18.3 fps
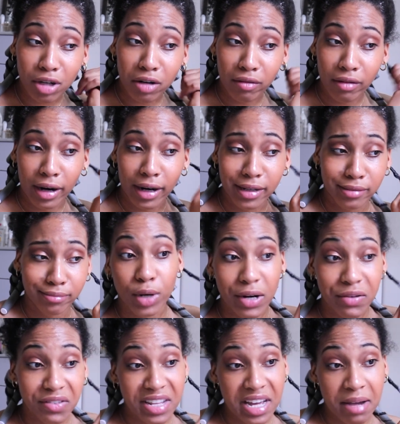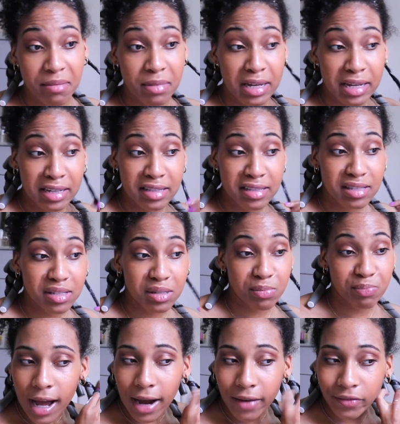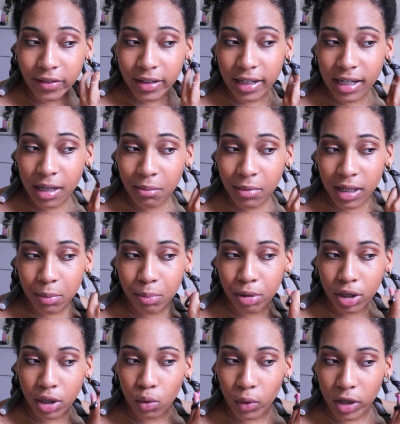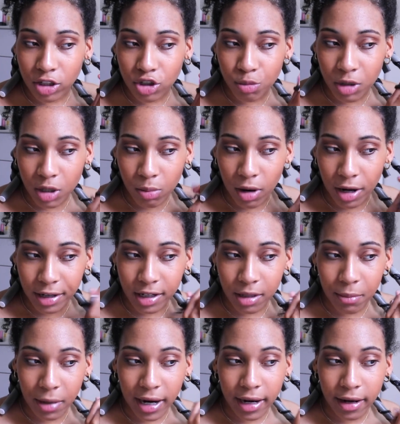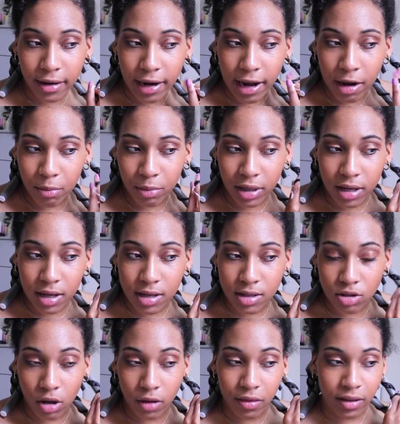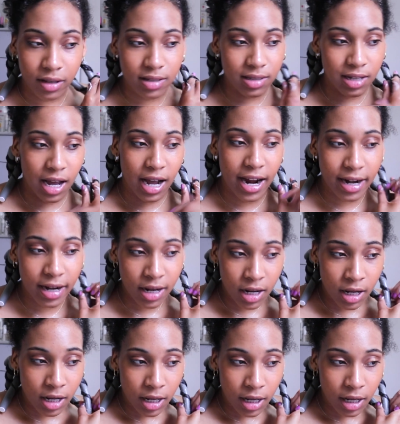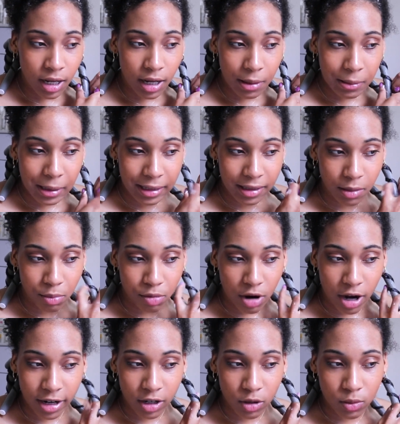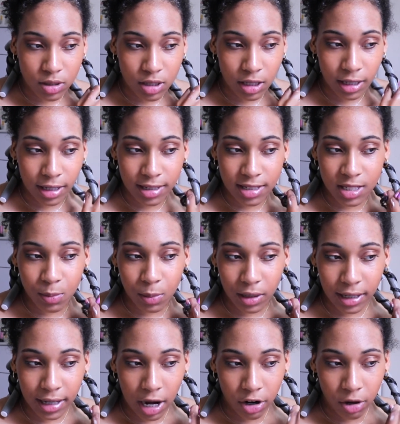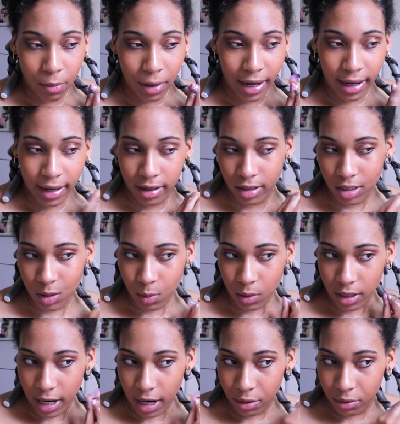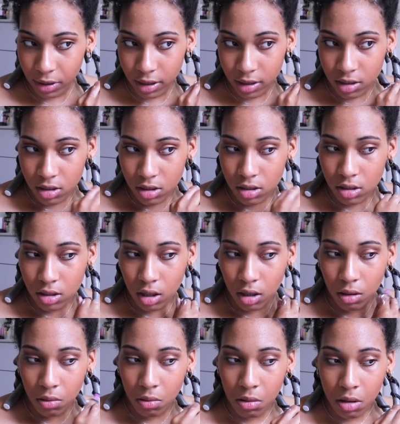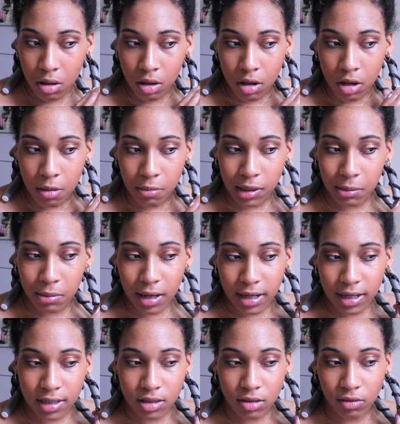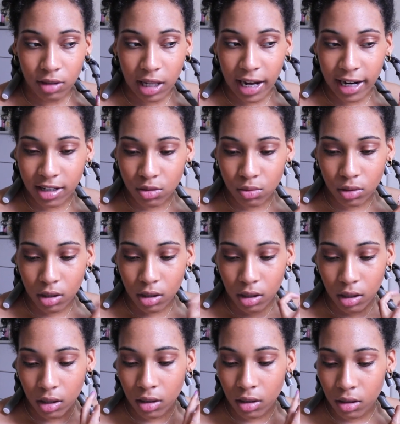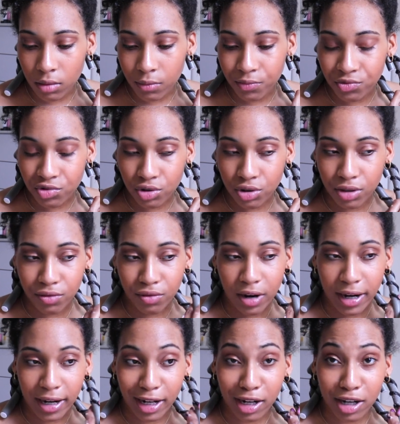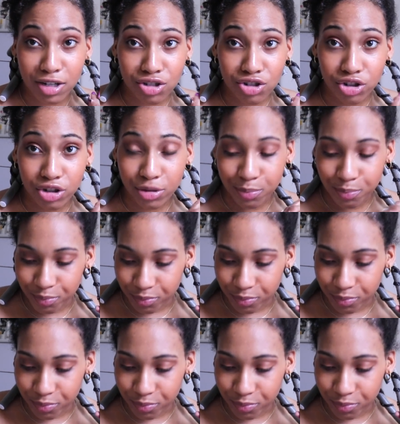All right, whatever that means. I feel like I'm like putting way too much product in my hair now because on this side, like the product wasn't like spilling out on my hands, but now it is. So maybe I need to relax with the defining custard.